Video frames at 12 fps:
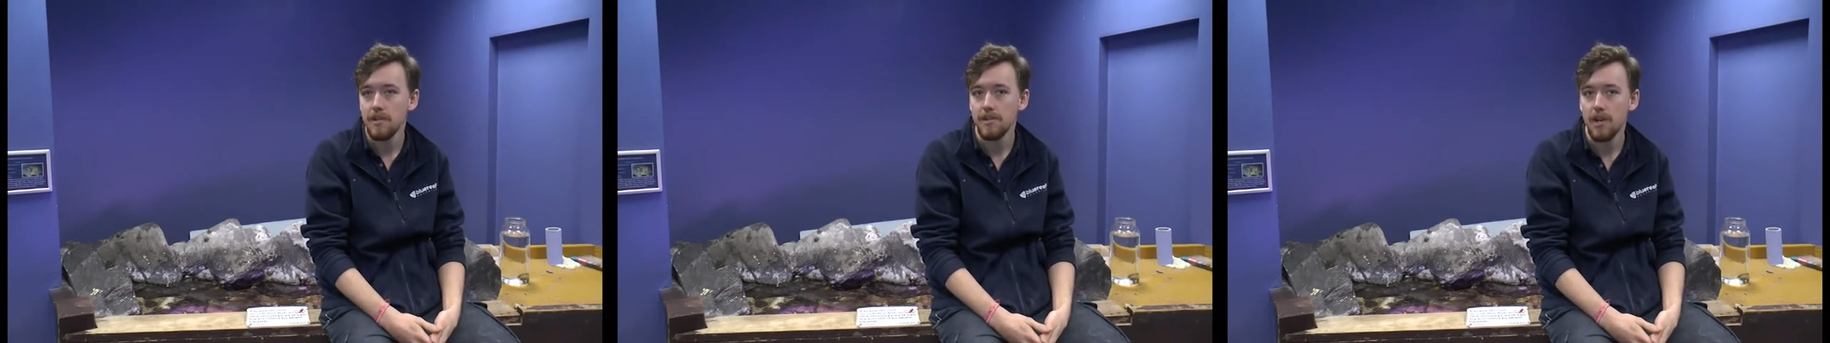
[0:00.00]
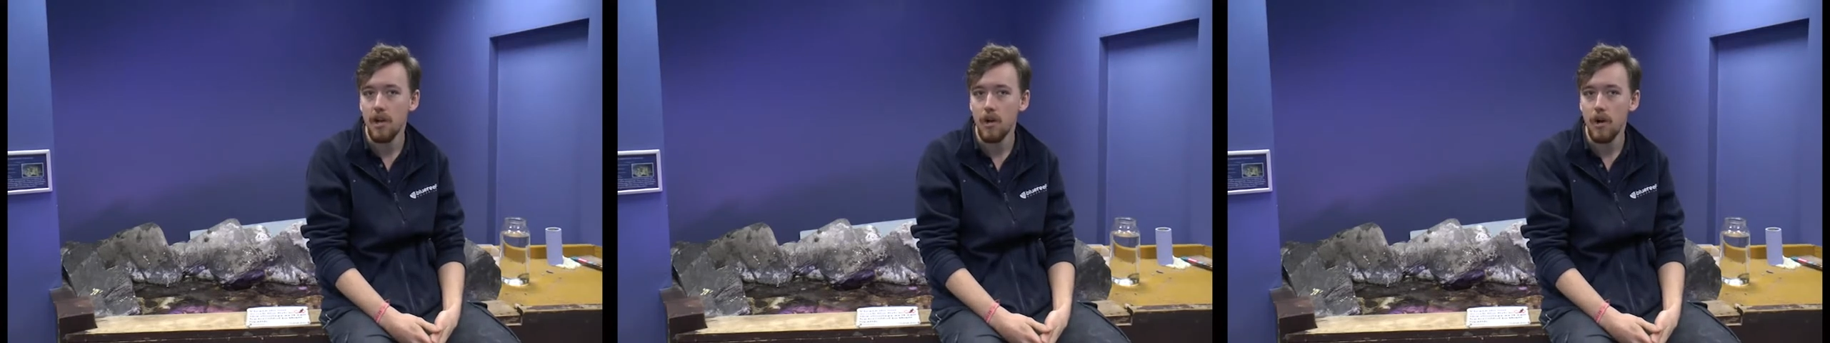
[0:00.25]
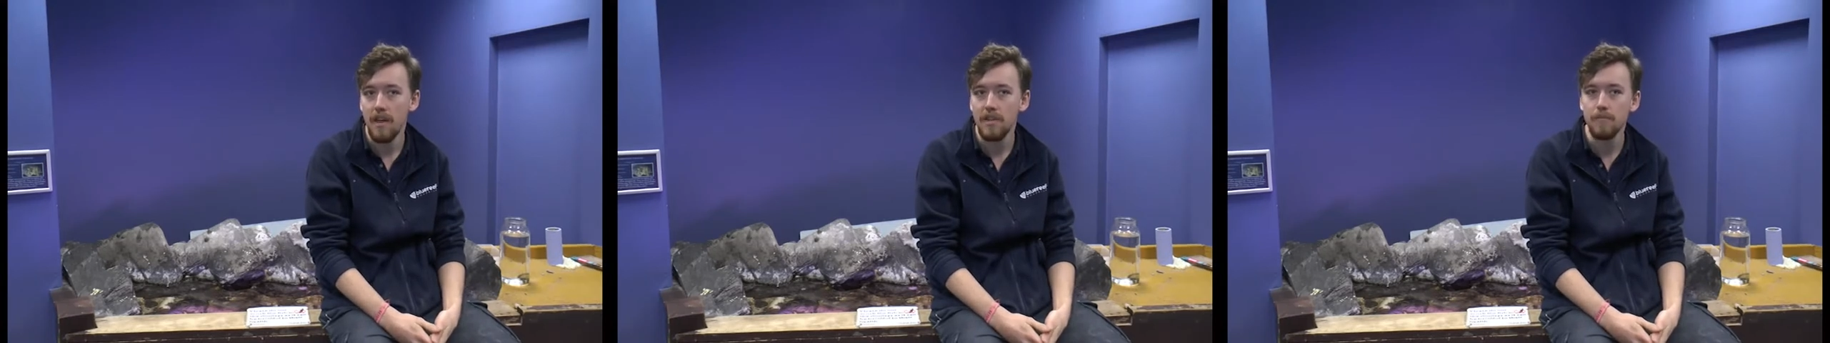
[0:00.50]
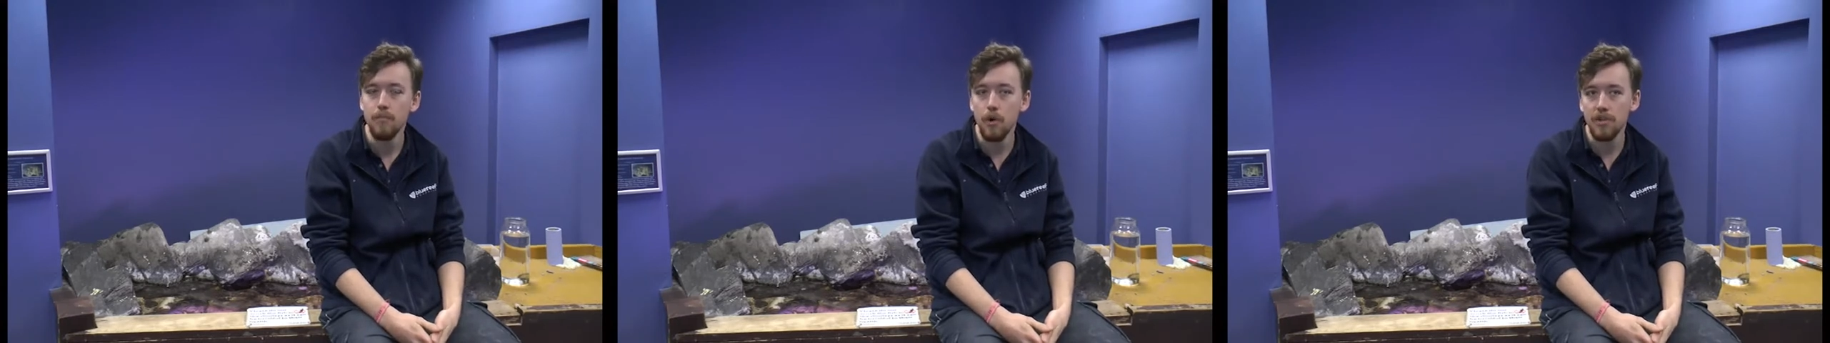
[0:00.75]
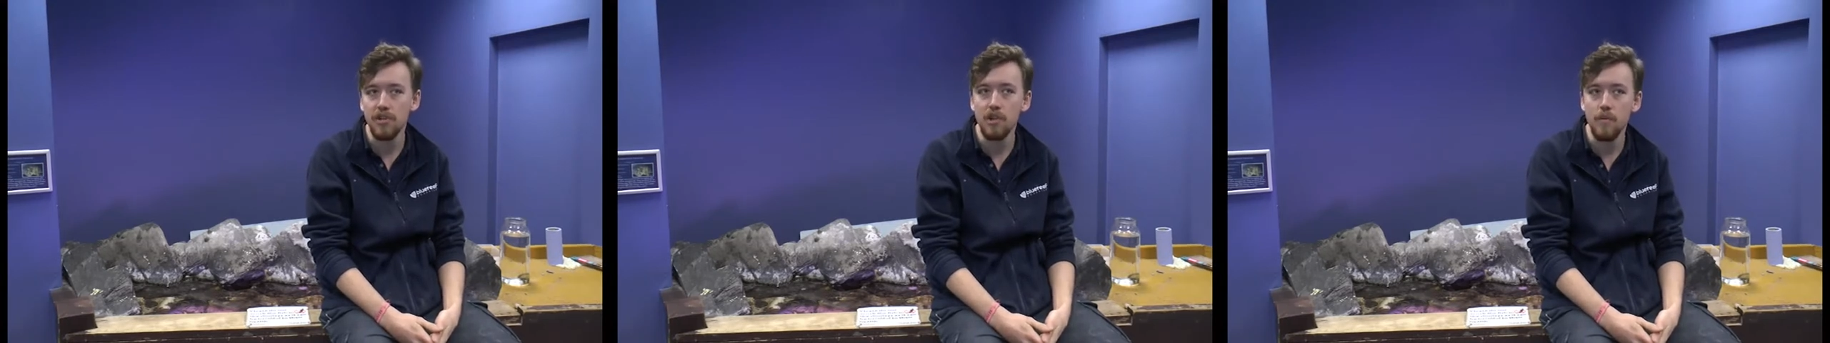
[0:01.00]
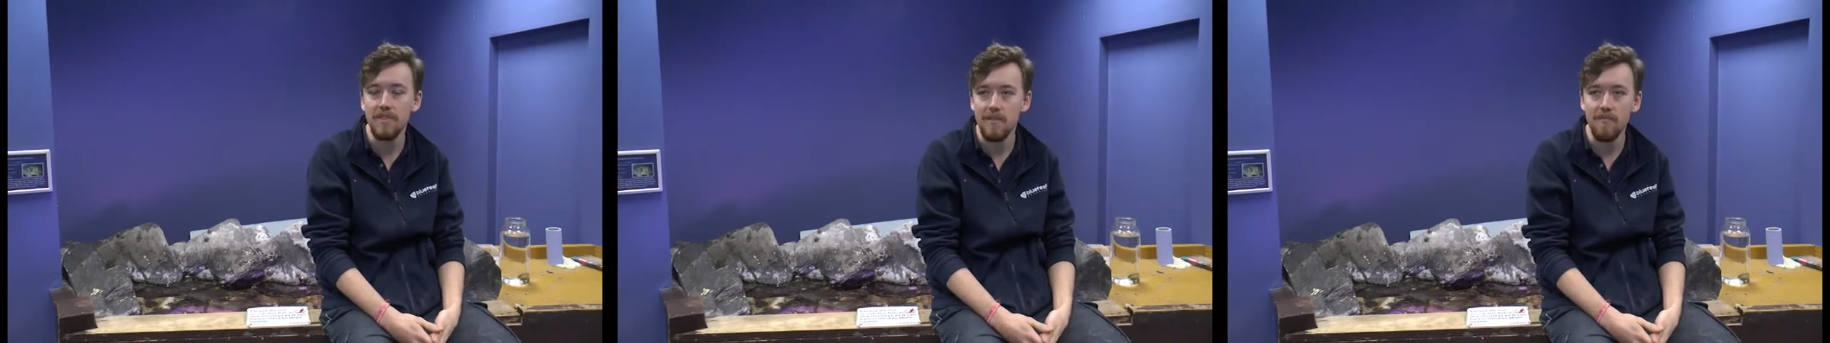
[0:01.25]
So uh, it's more to
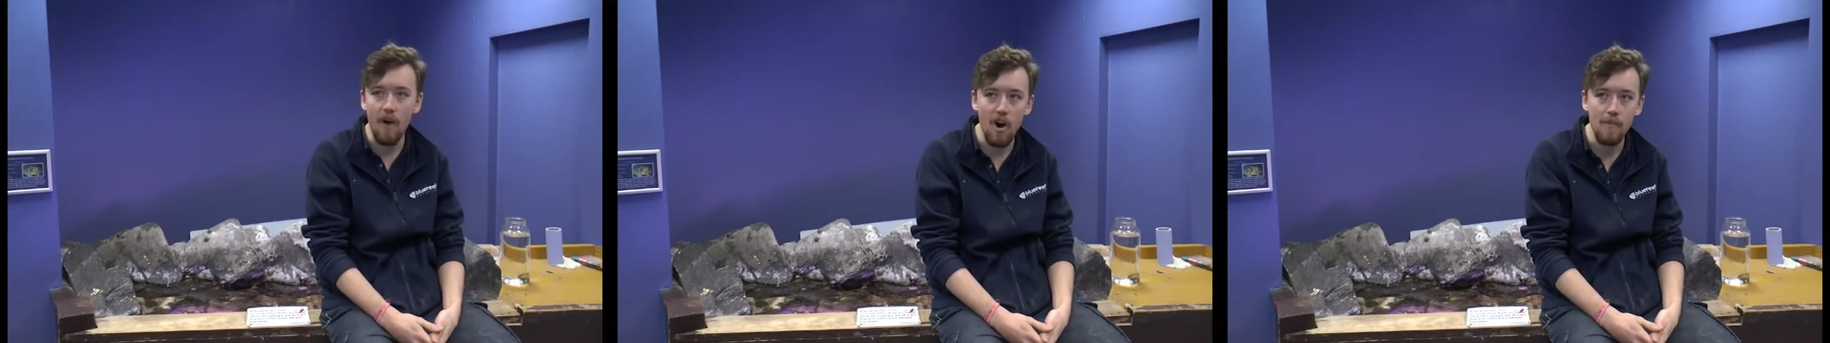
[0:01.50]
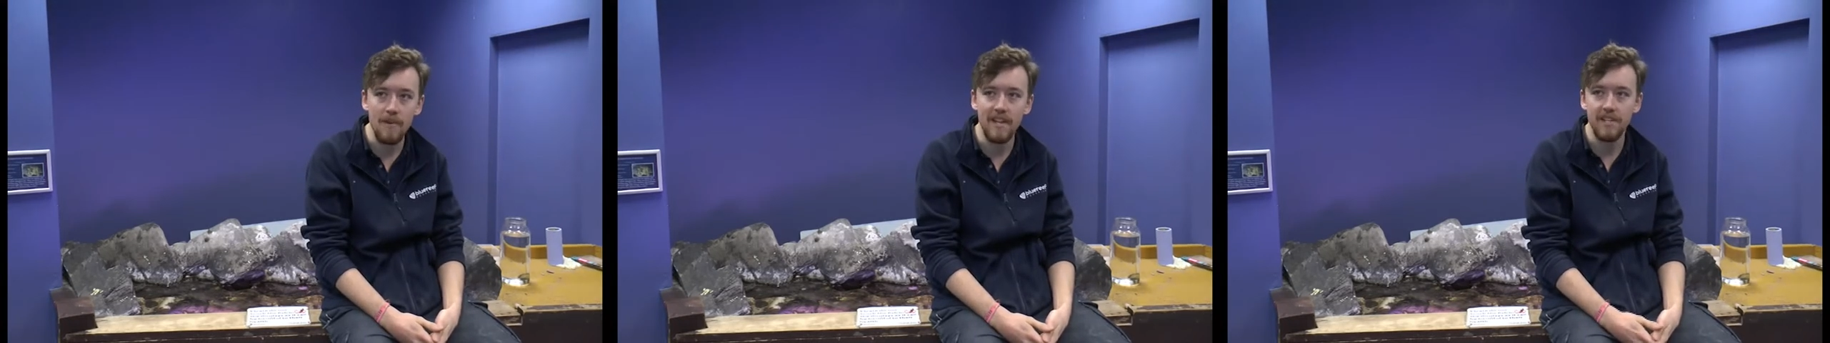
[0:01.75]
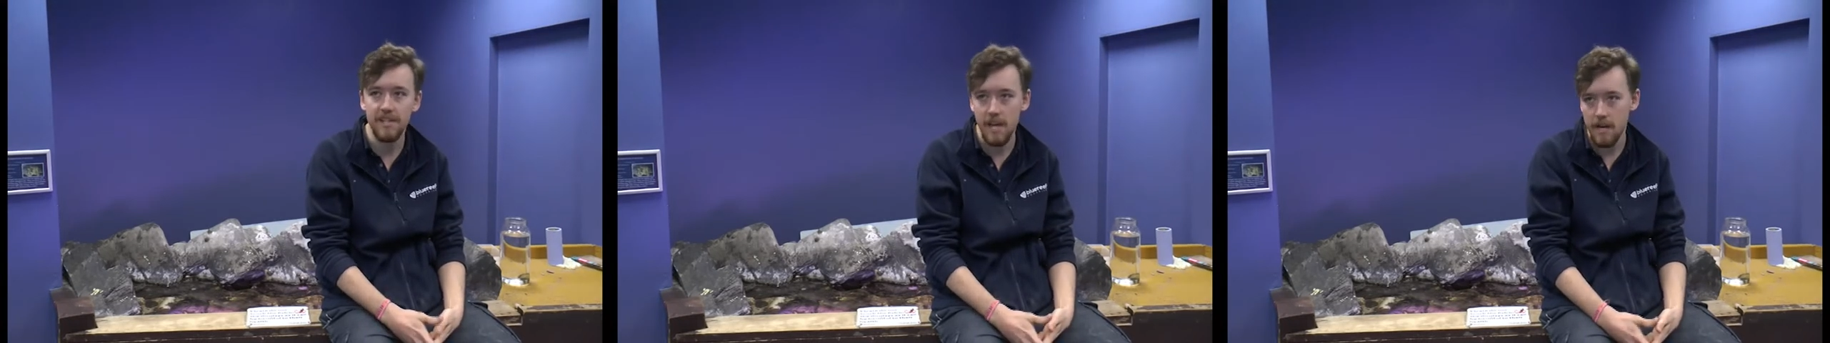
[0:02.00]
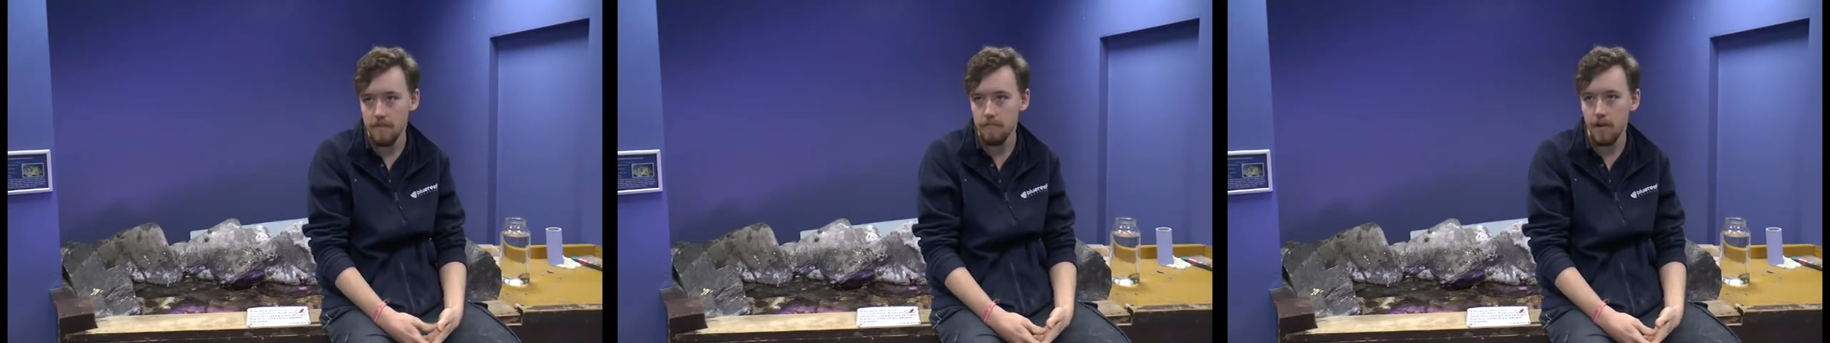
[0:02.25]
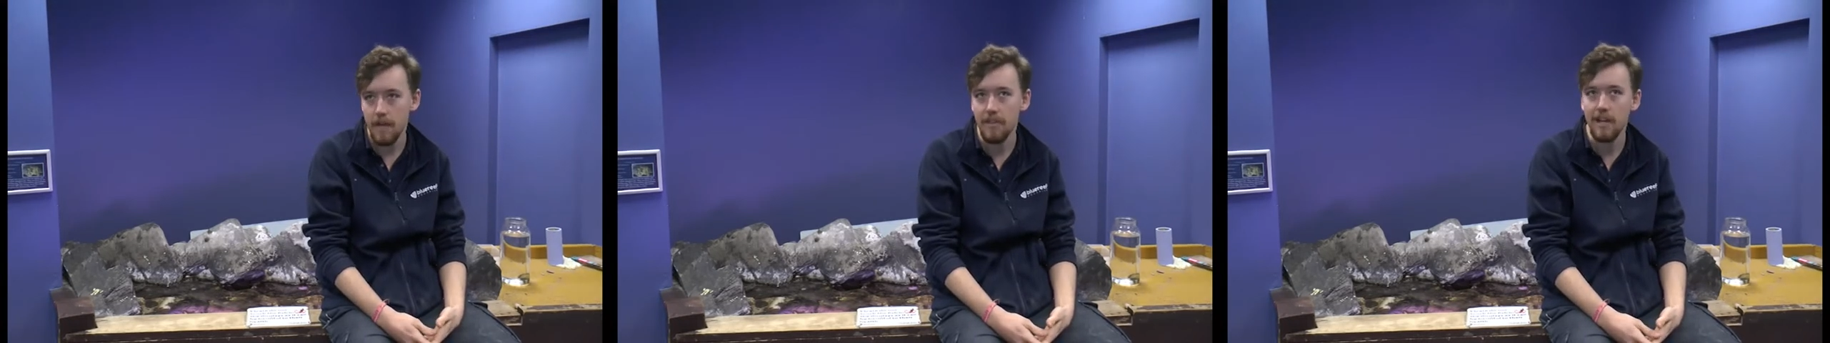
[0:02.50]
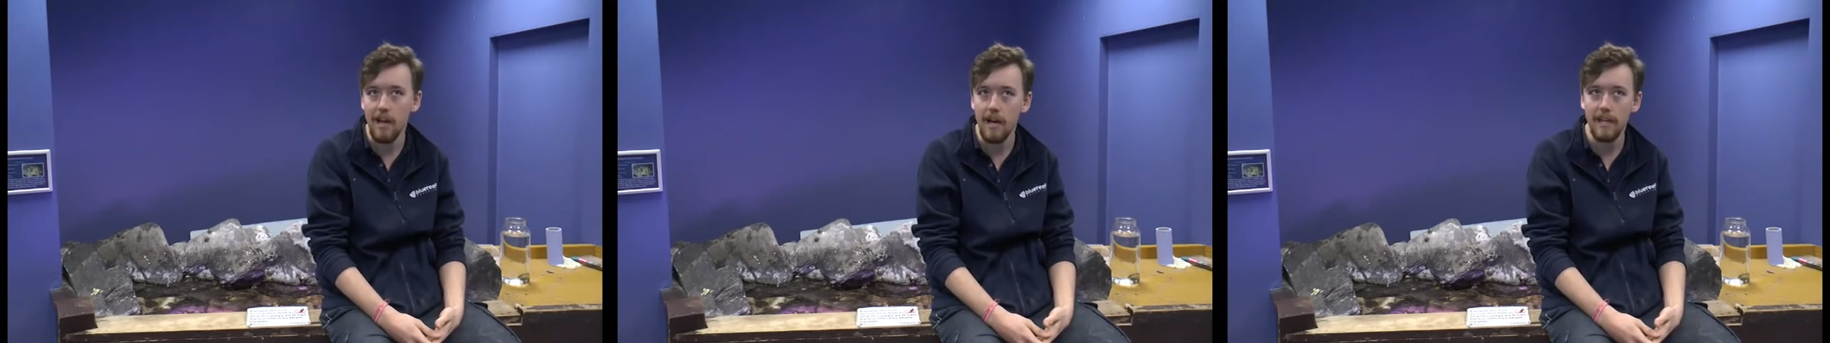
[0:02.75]
do with the environment it's in
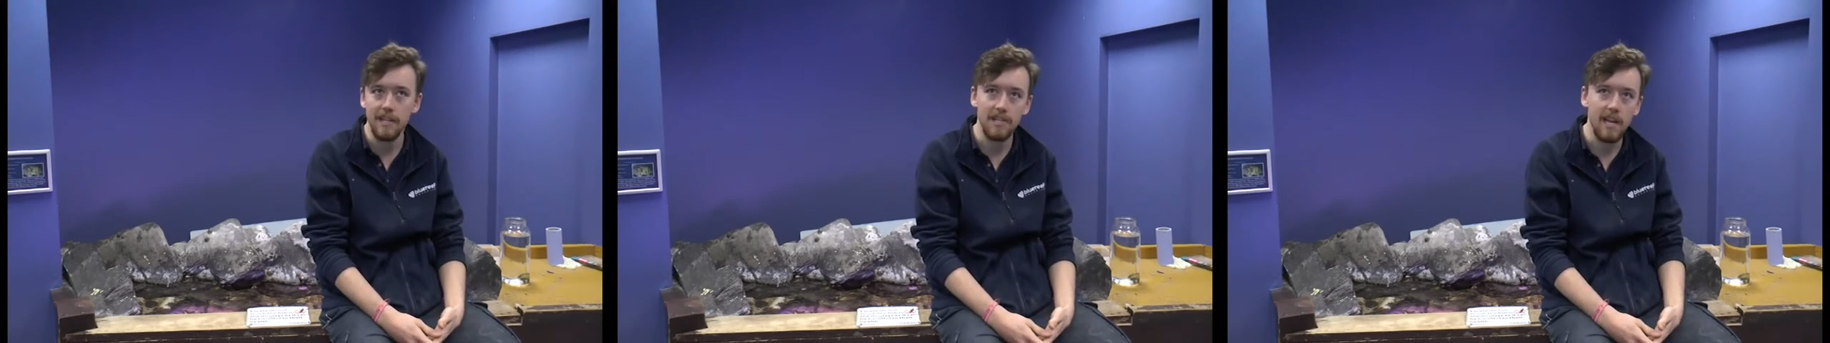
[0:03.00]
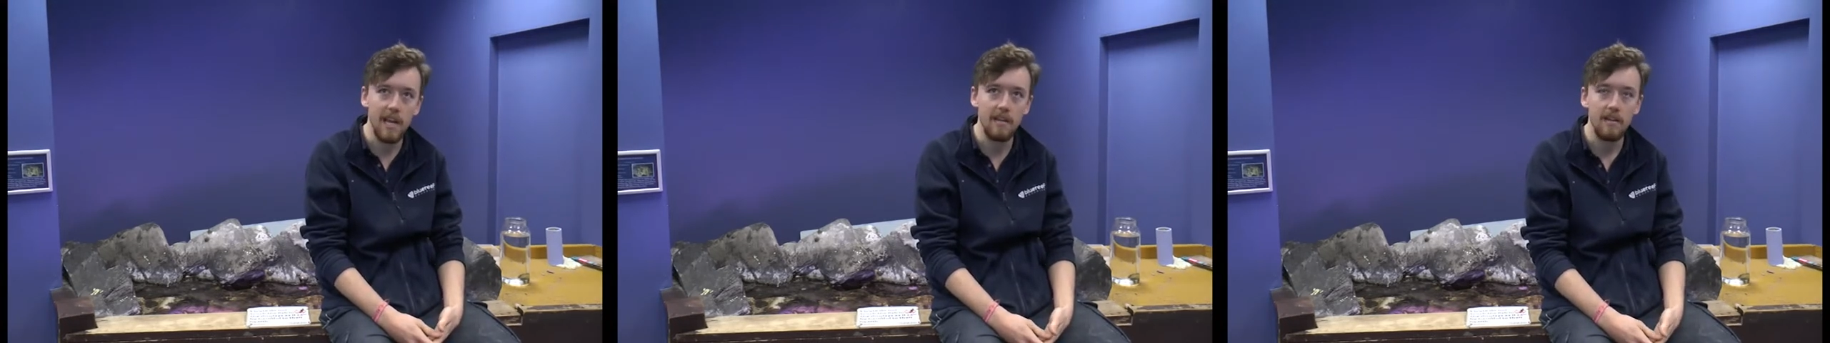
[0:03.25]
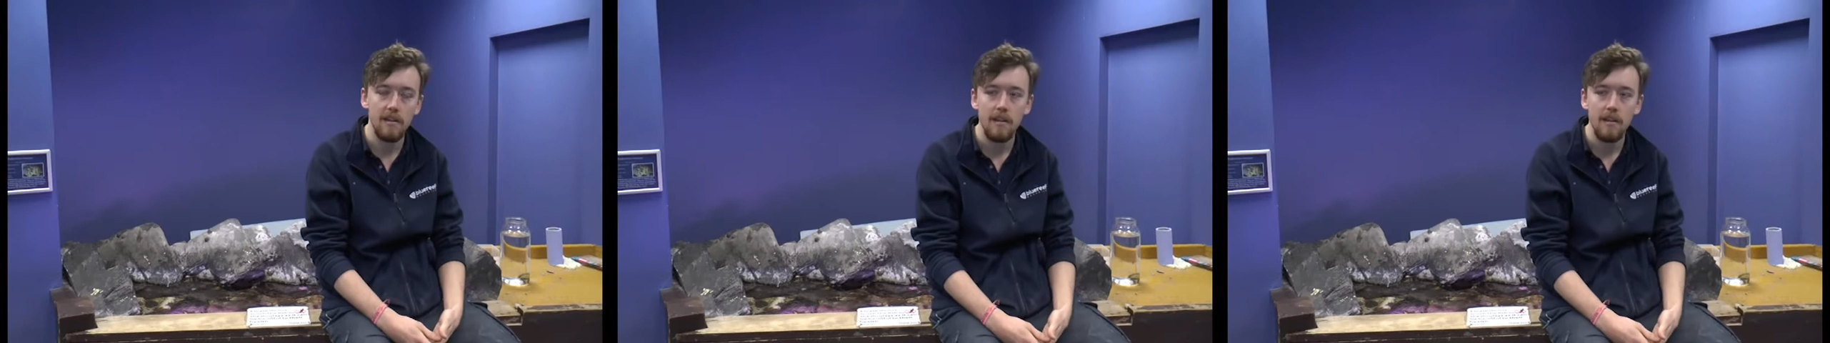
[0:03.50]
and the light it's getting